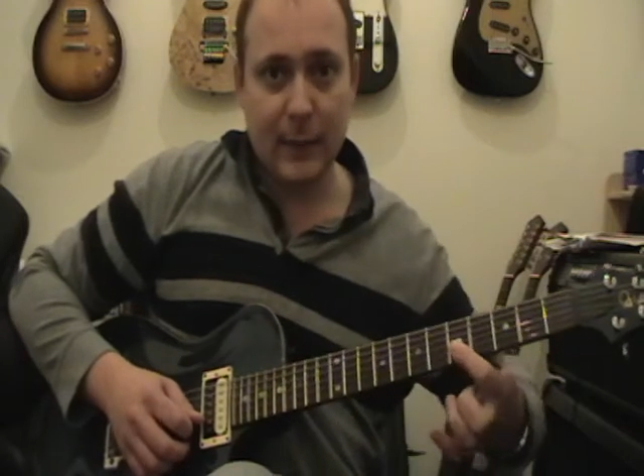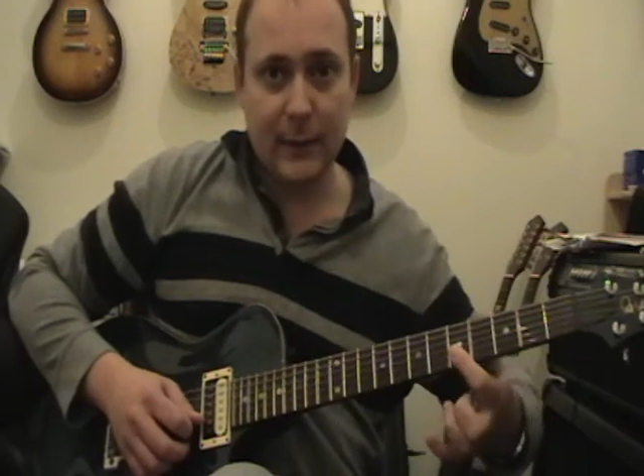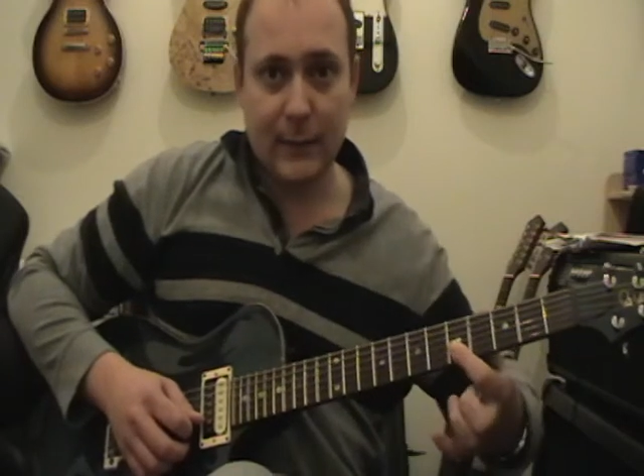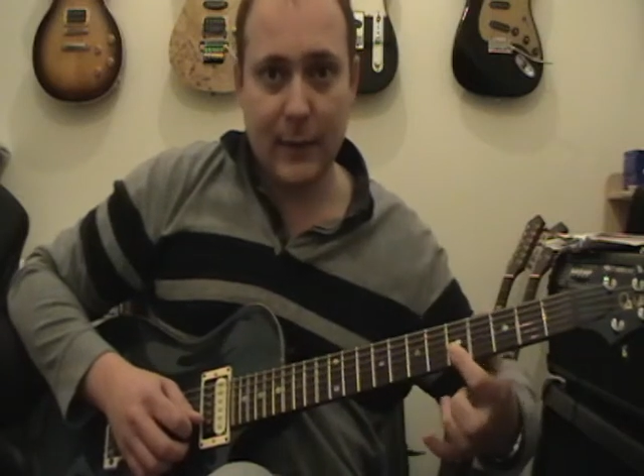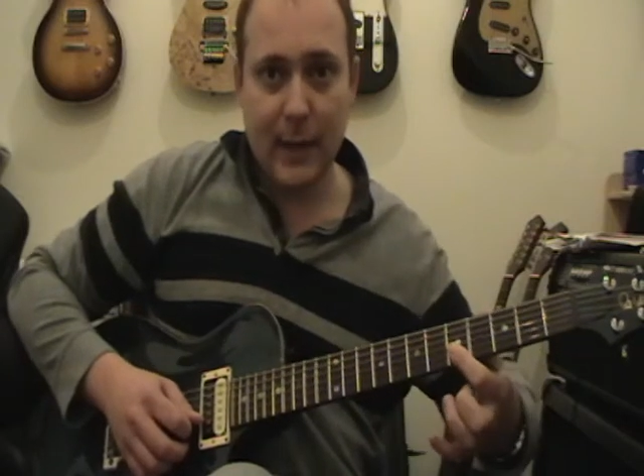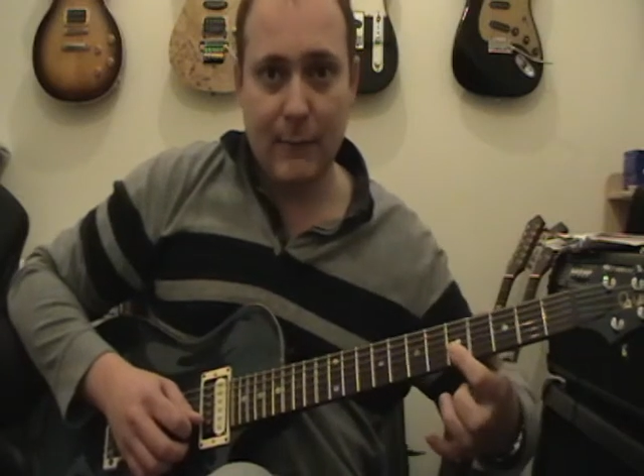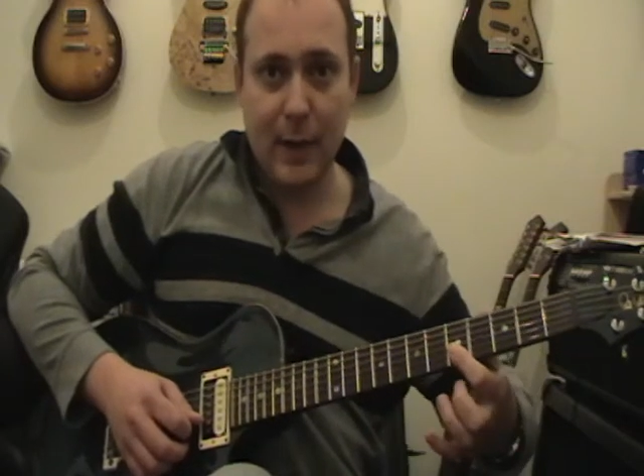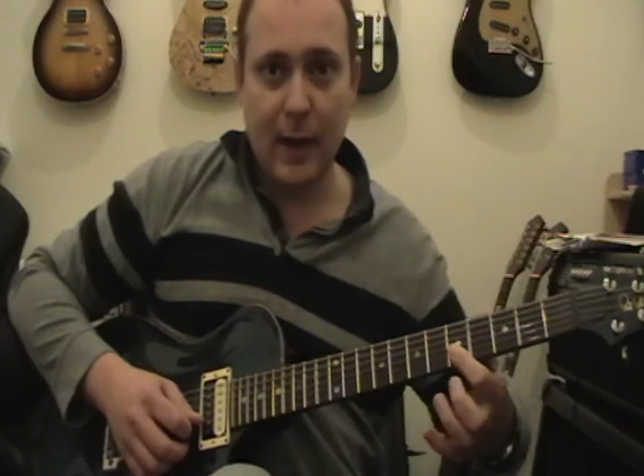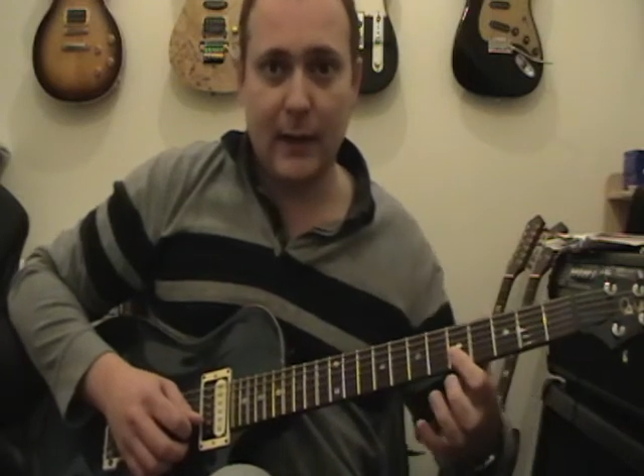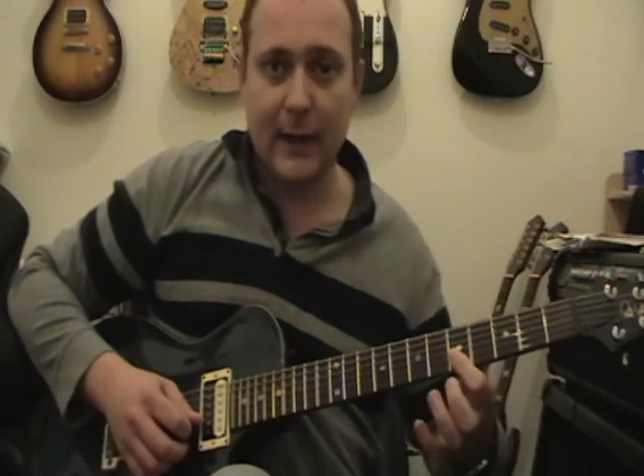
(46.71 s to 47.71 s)
because we've got that
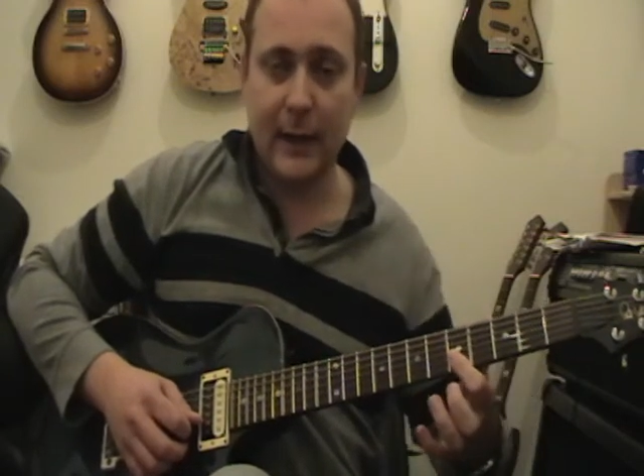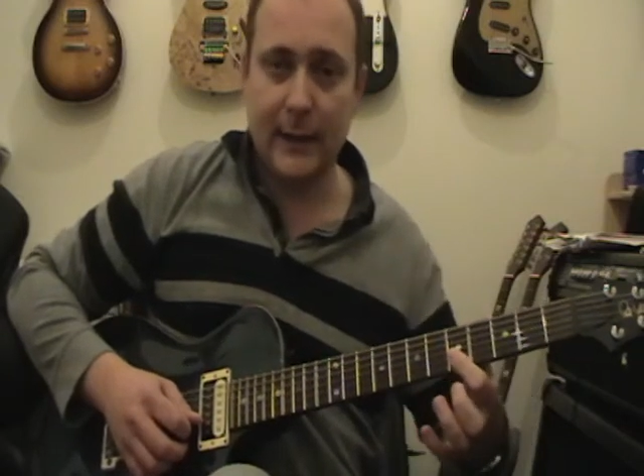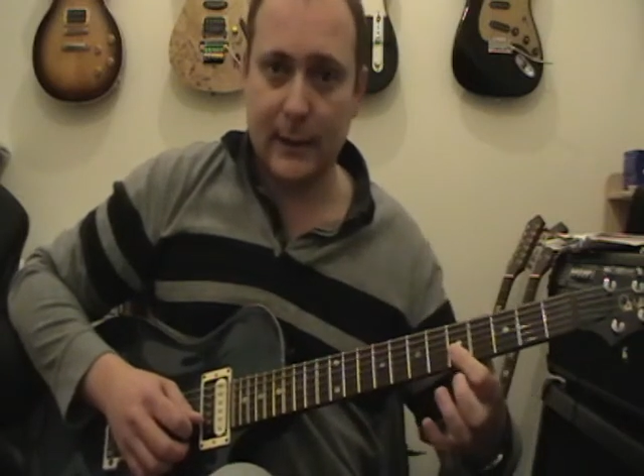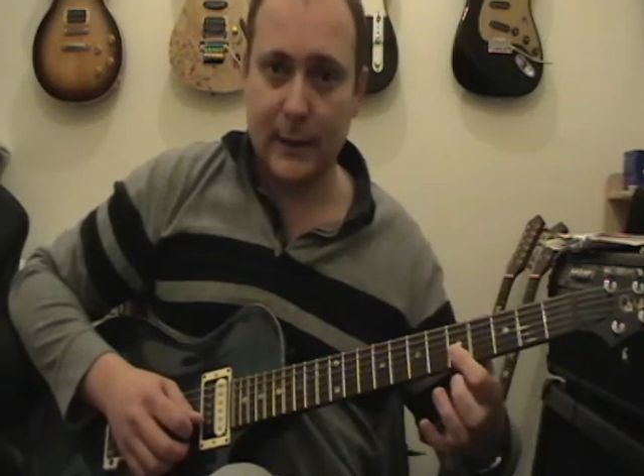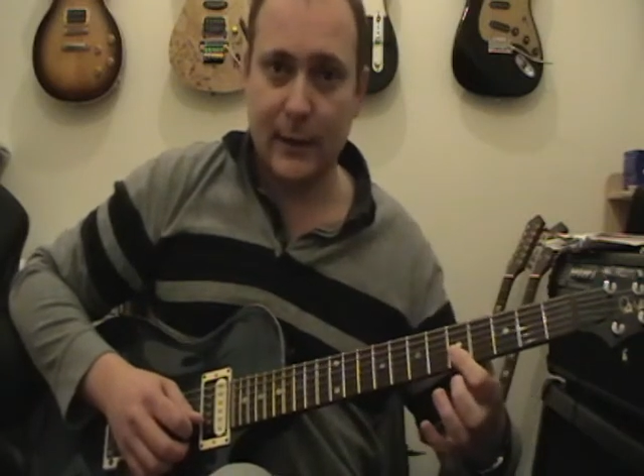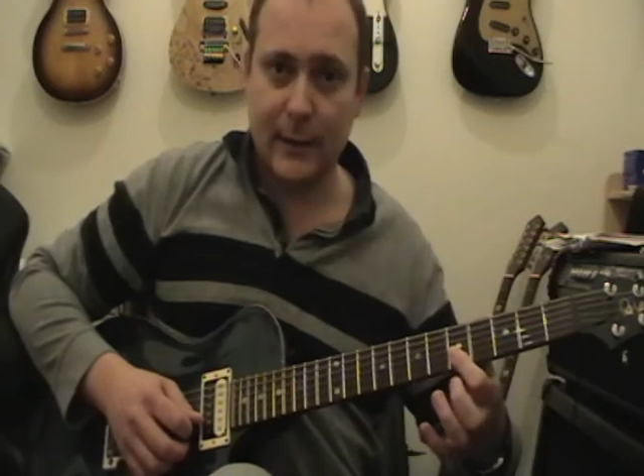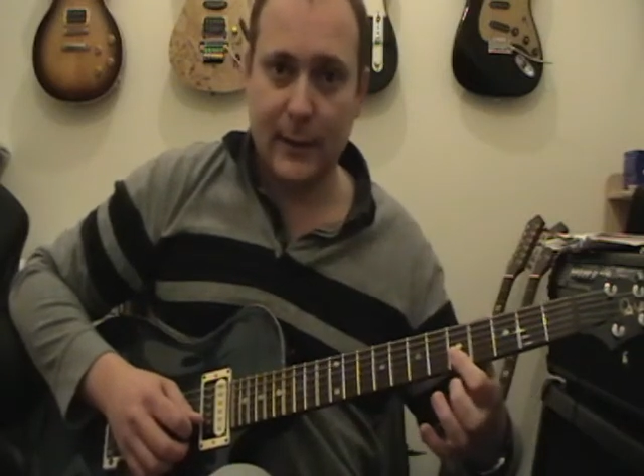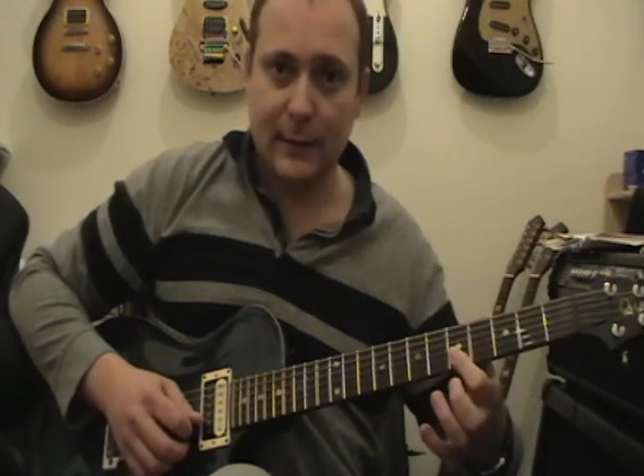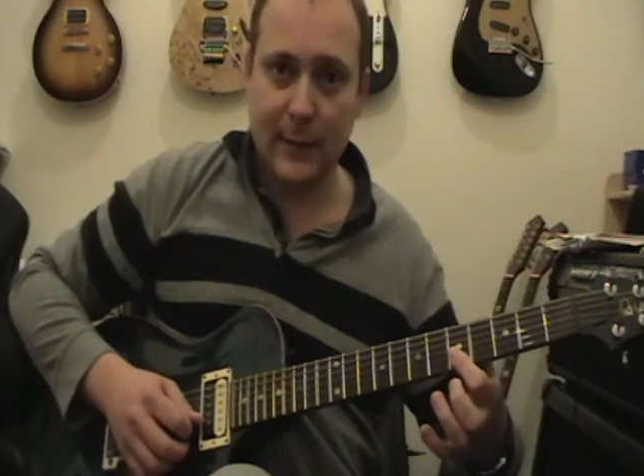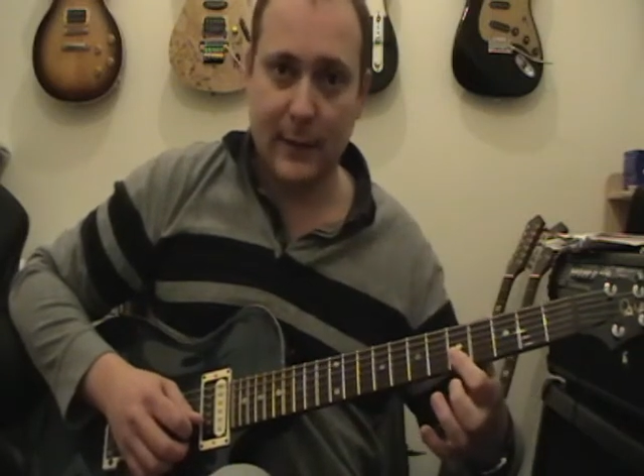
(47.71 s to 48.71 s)
bar there, so it should
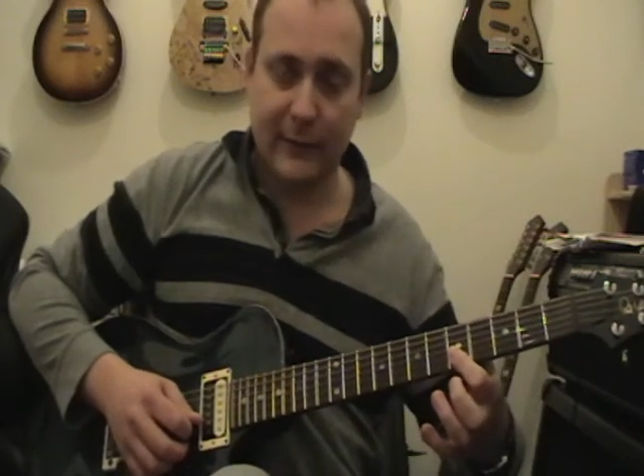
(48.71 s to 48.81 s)
still be on the